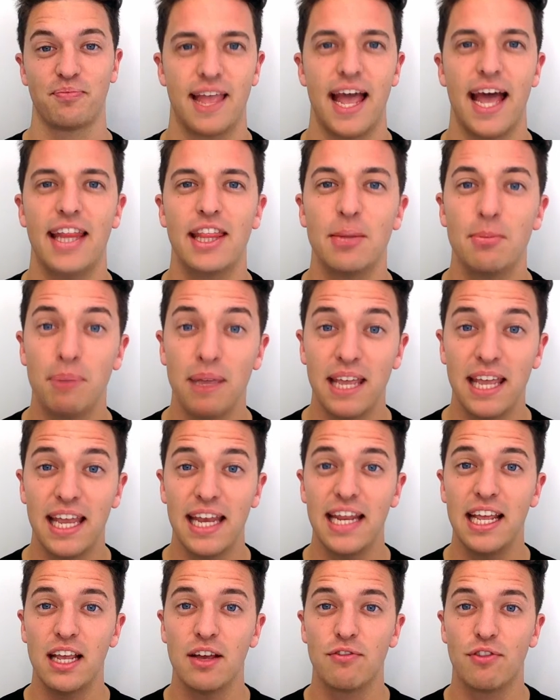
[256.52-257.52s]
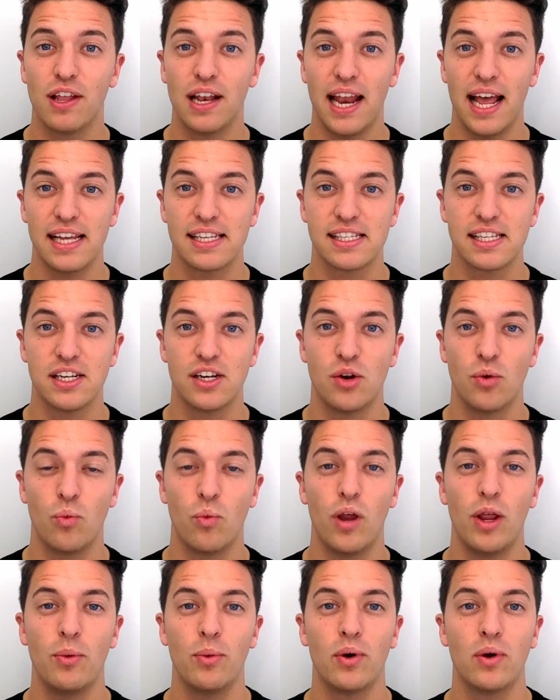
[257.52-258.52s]
At the beginning of the lesson,
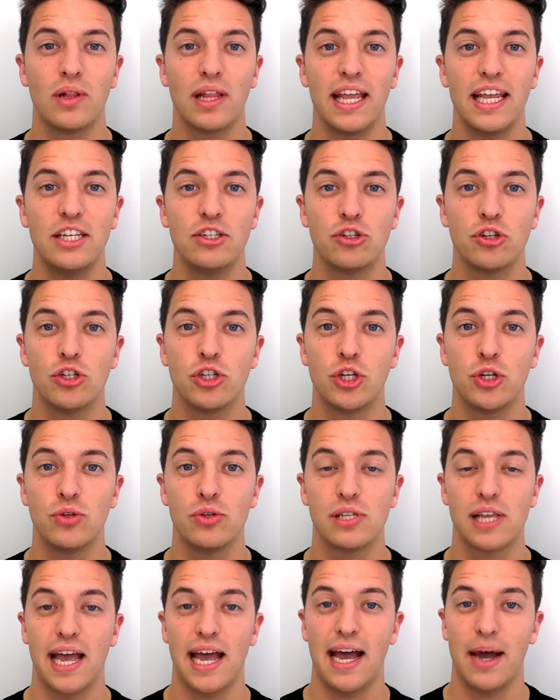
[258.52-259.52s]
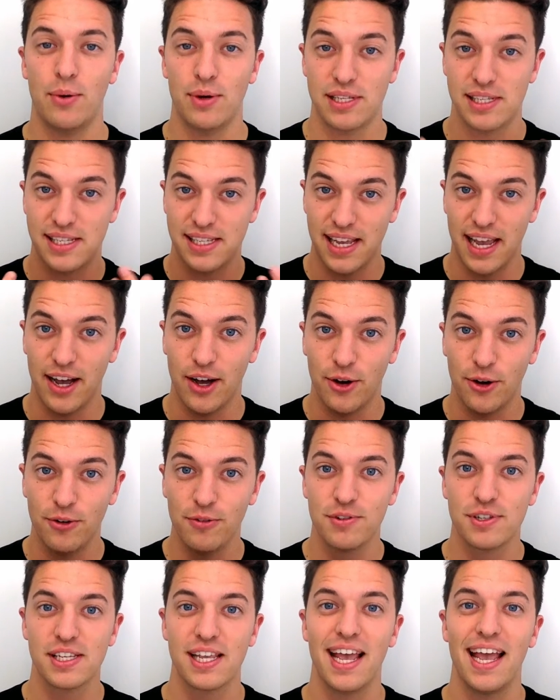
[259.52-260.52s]
we will introduce
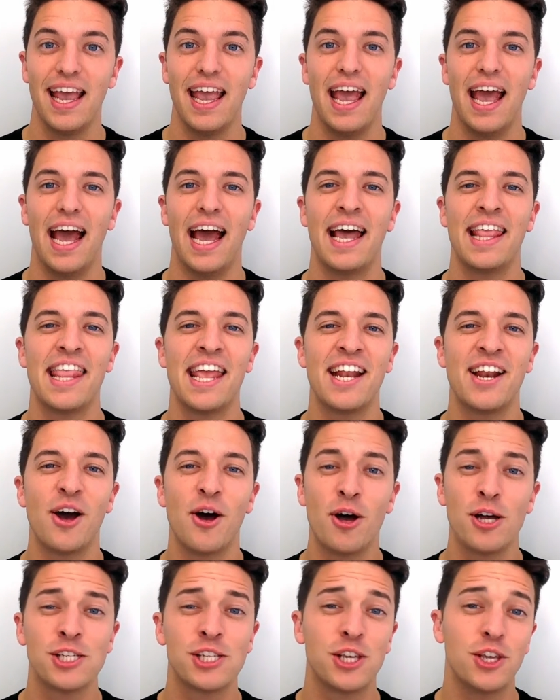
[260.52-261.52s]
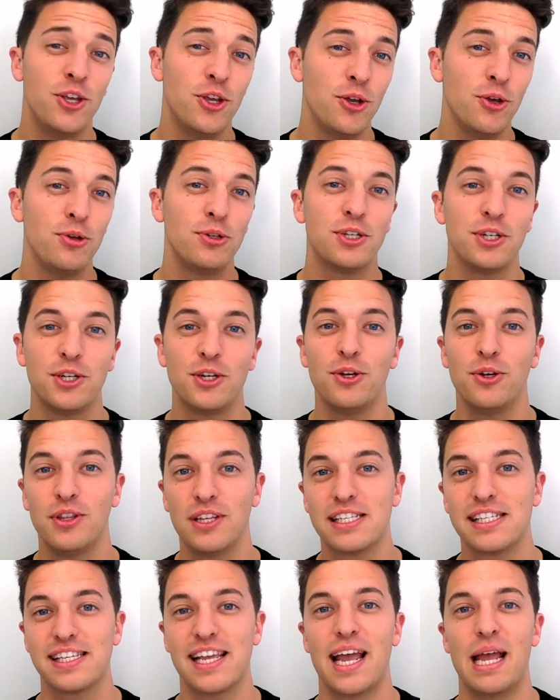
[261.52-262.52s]
ourselves and then ask you to do
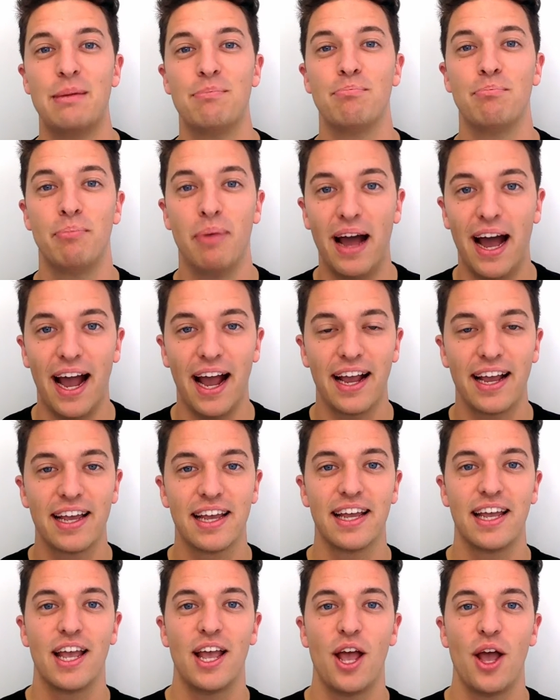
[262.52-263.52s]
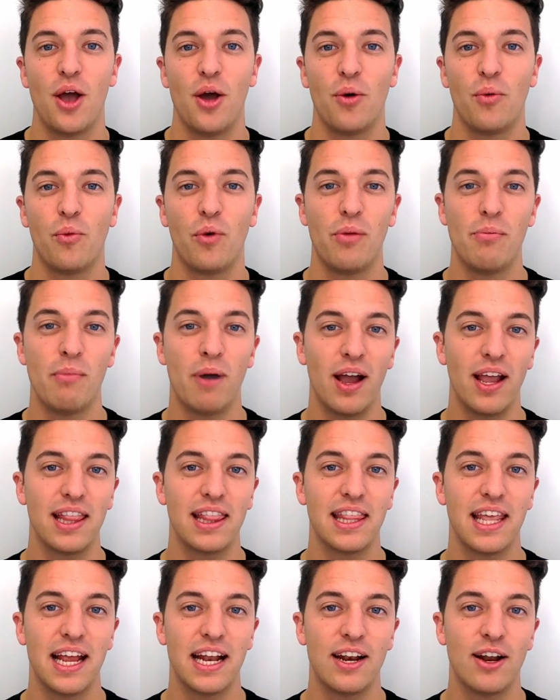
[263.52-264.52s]
the same back. We
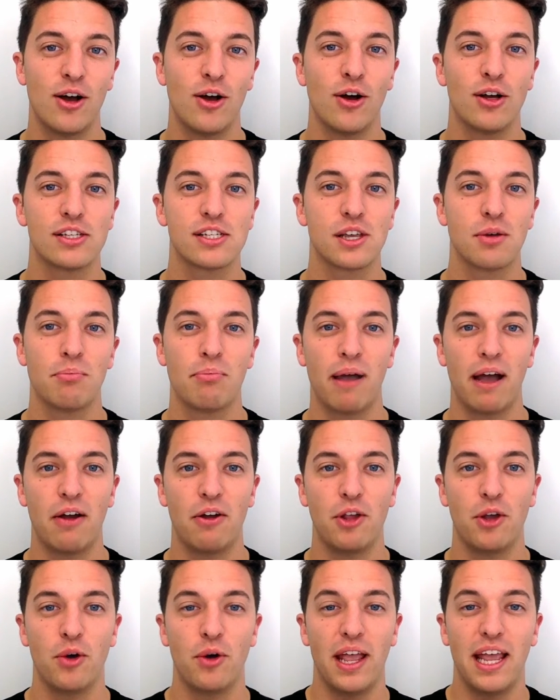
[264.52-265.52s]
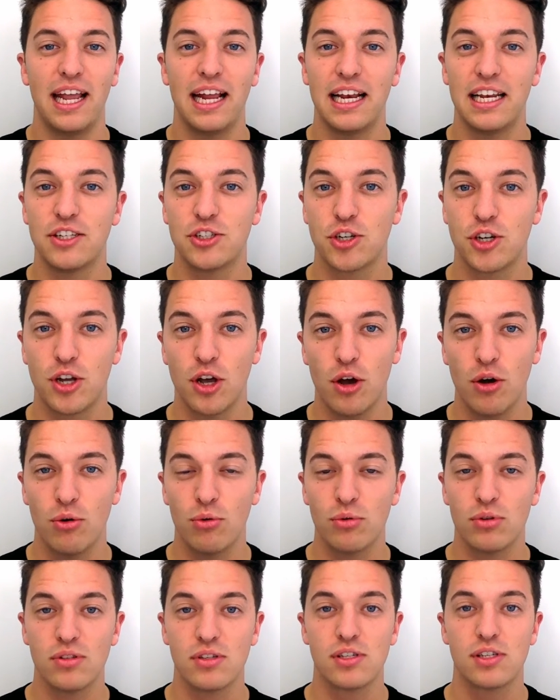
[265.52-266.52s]
might then ask about your English
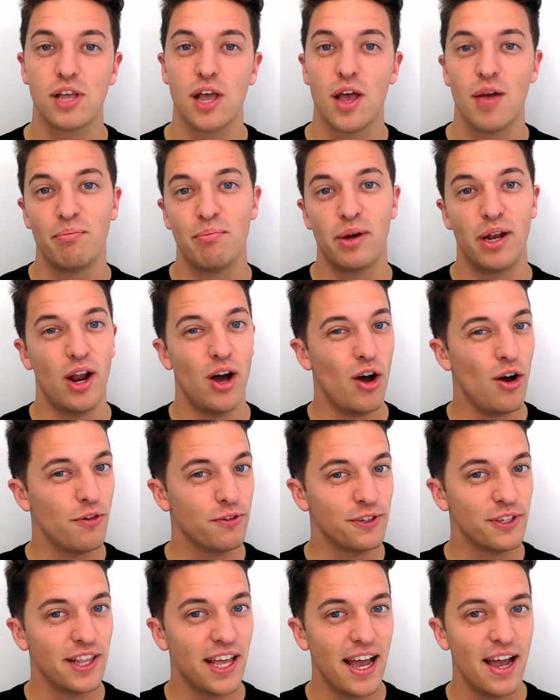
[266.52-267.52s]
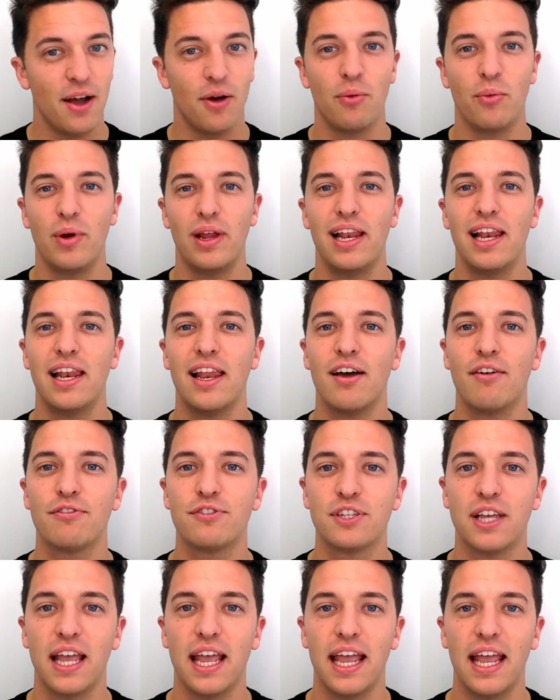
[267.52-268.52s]
goals, but after that, we
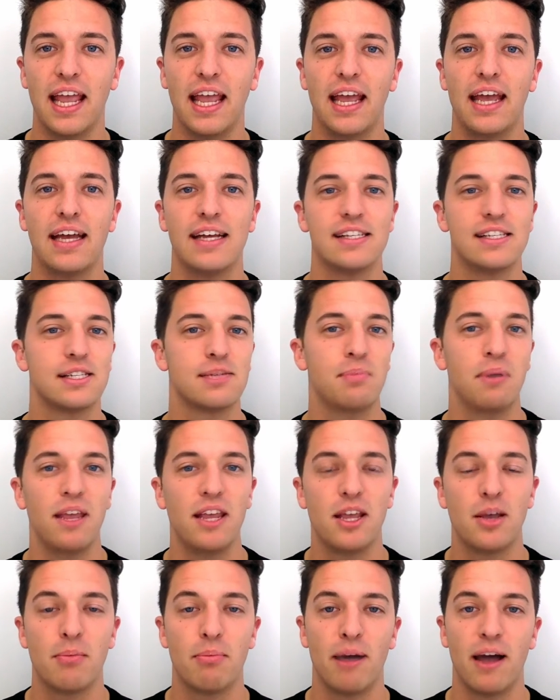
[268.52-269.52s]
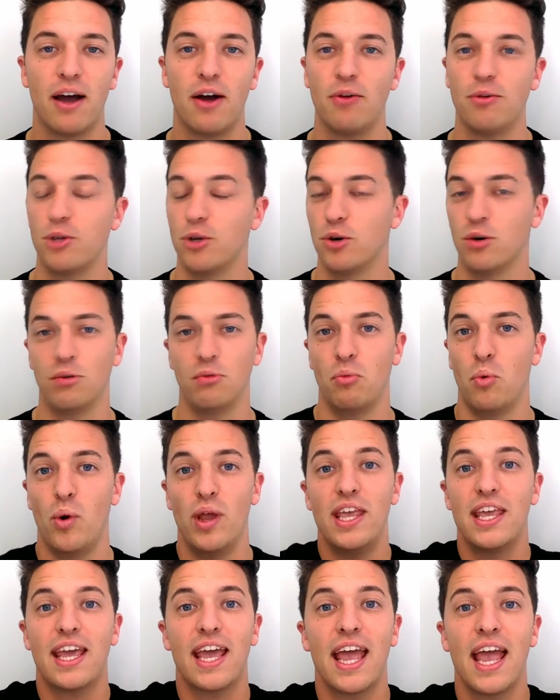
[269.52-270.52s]
love to hear and speak about your
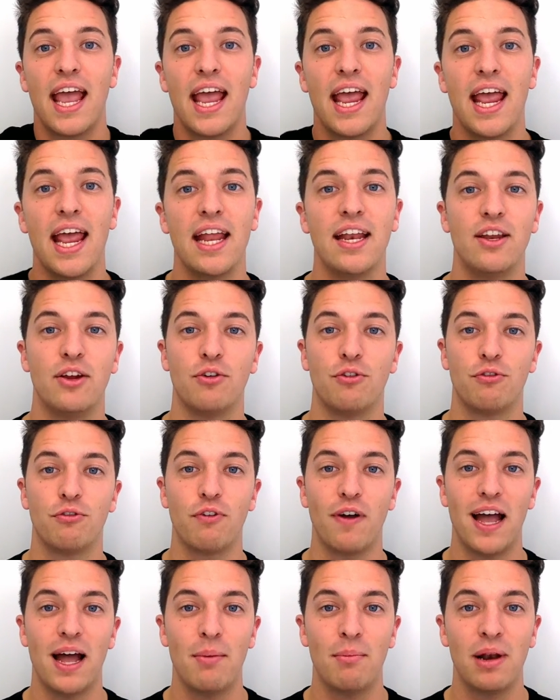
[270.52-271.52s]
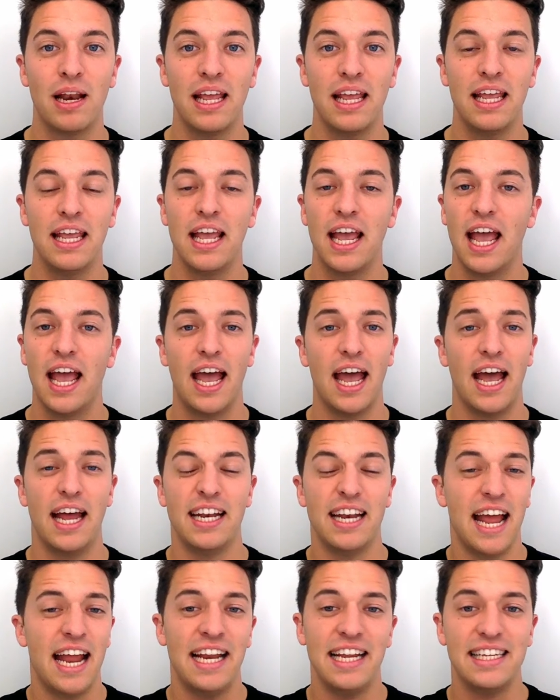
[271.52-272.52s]
weekend, your family,
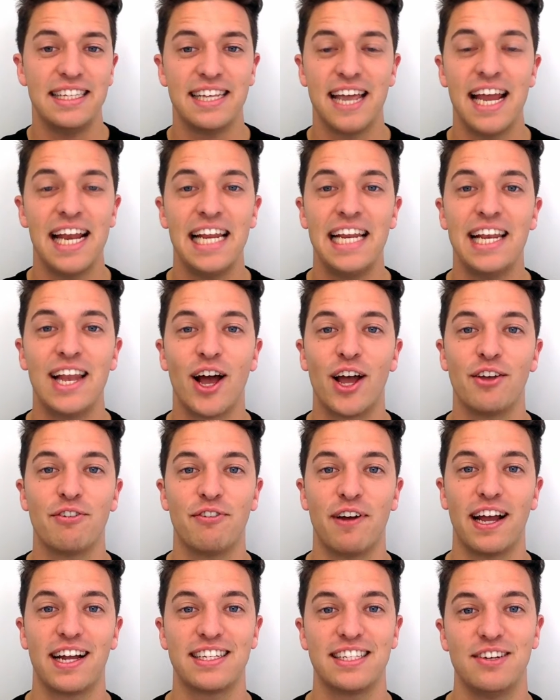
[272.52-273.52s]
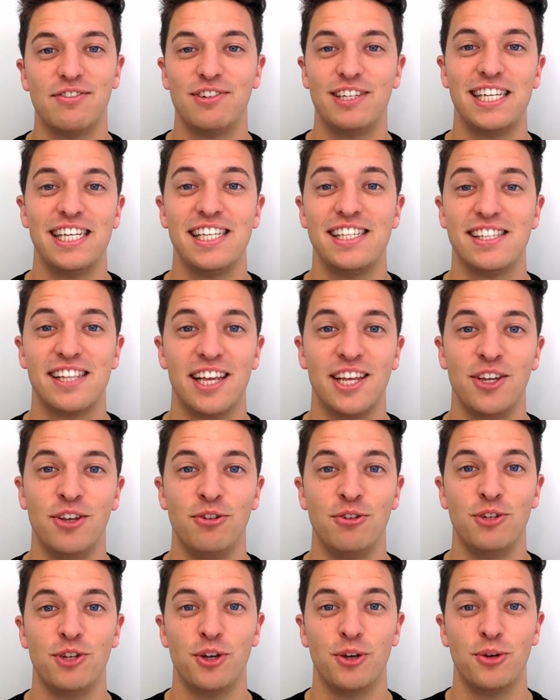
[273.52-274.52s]
and any daily life activities that
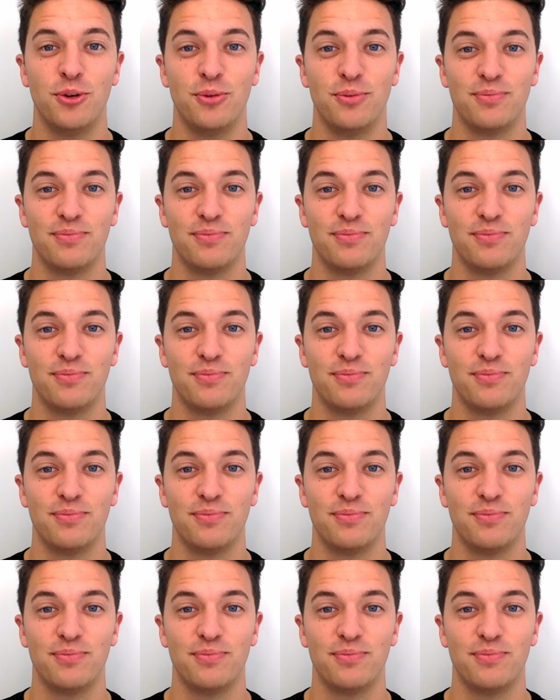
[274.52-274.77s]
you do.